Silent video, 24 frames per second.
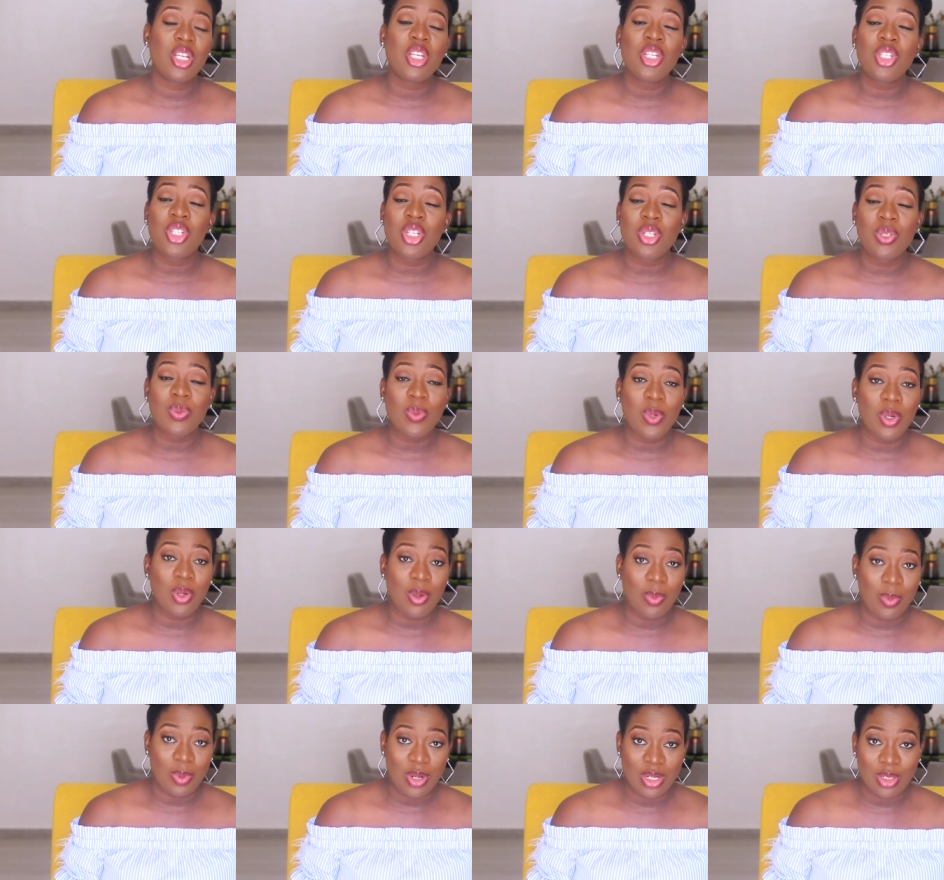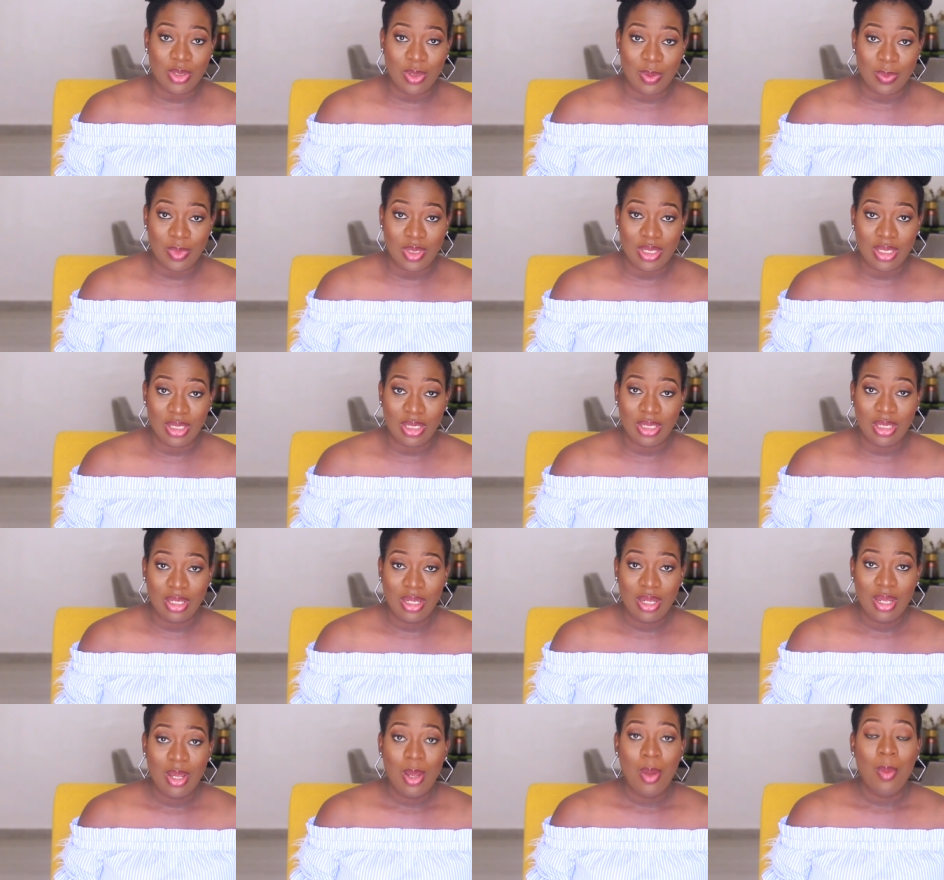He just woke up
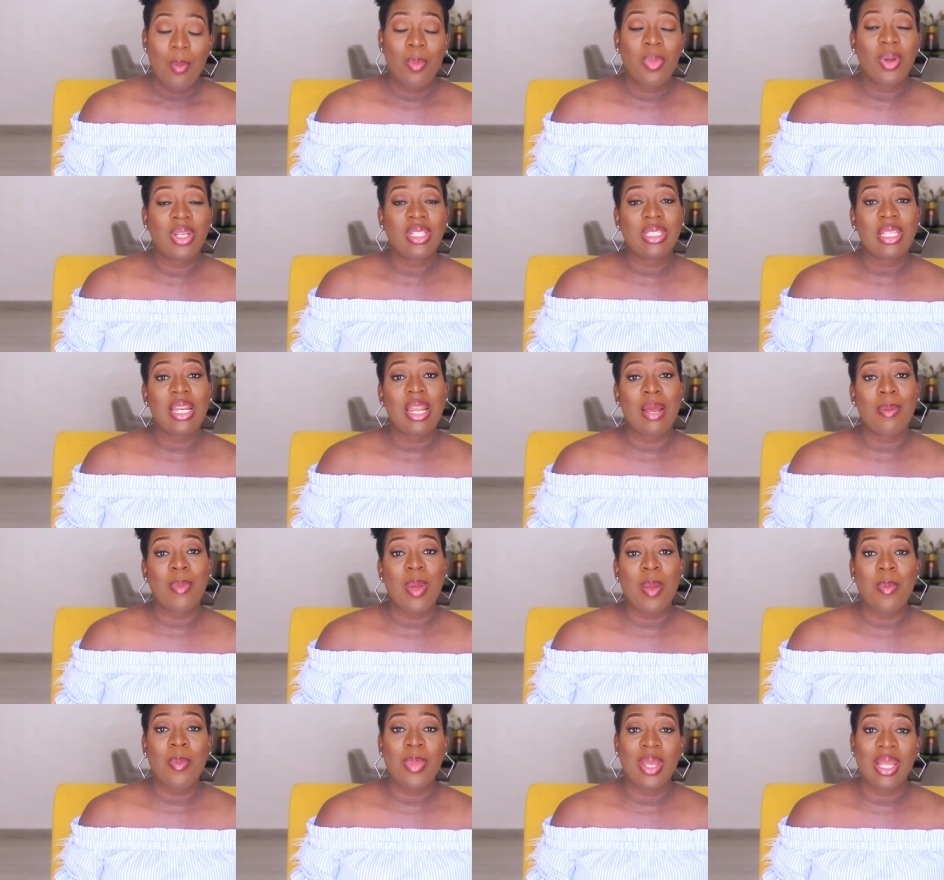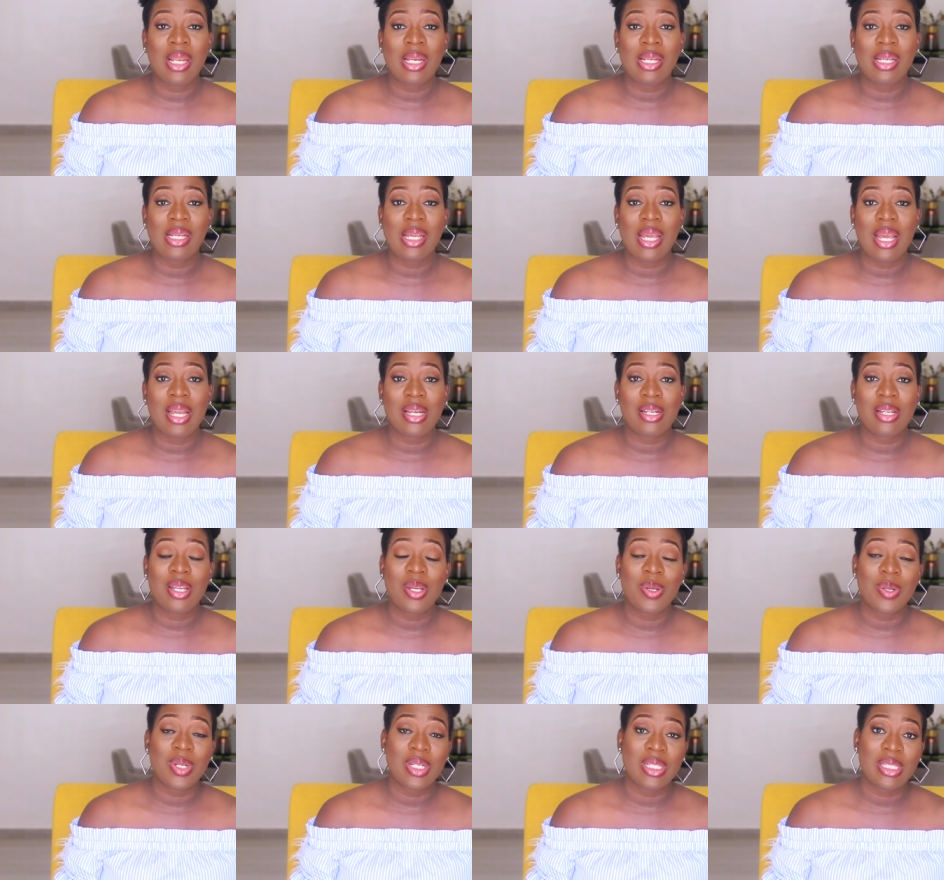randomly, pointed at my belly, and
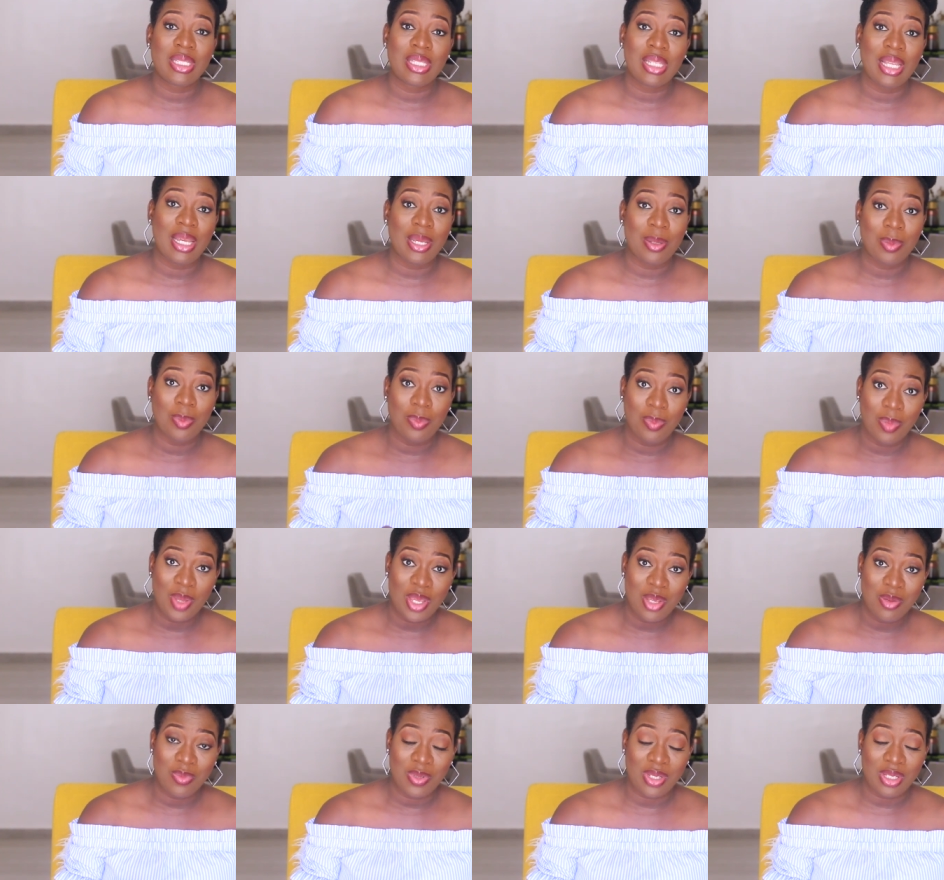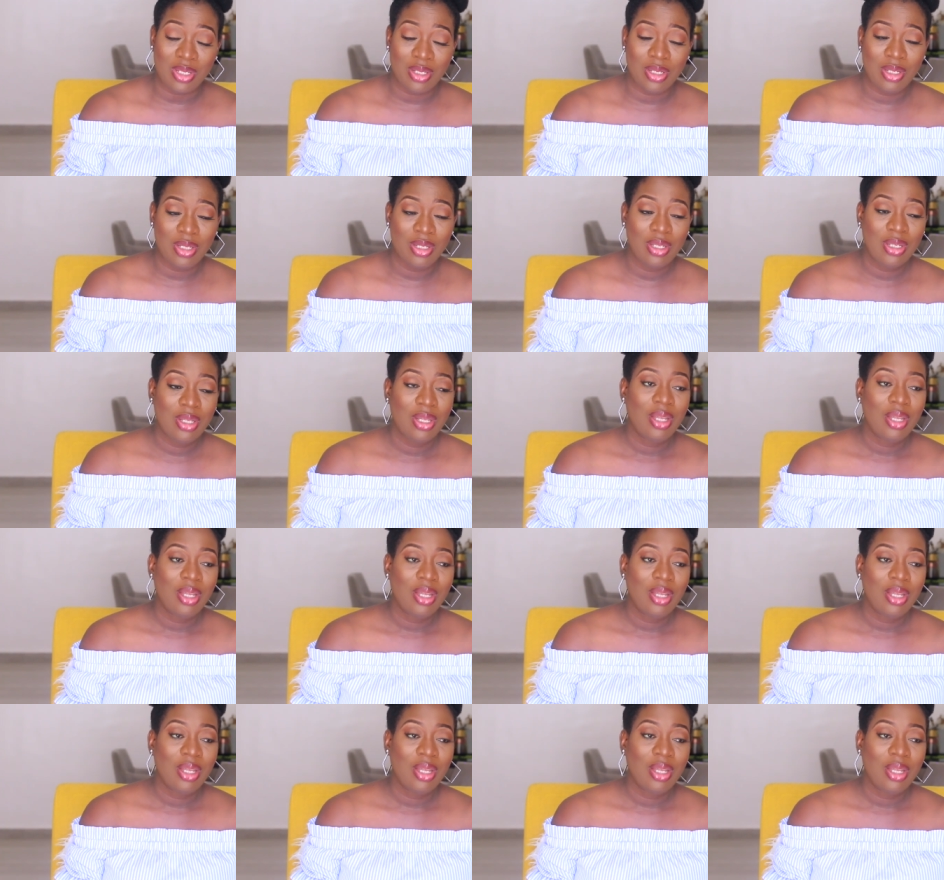he was like, baby.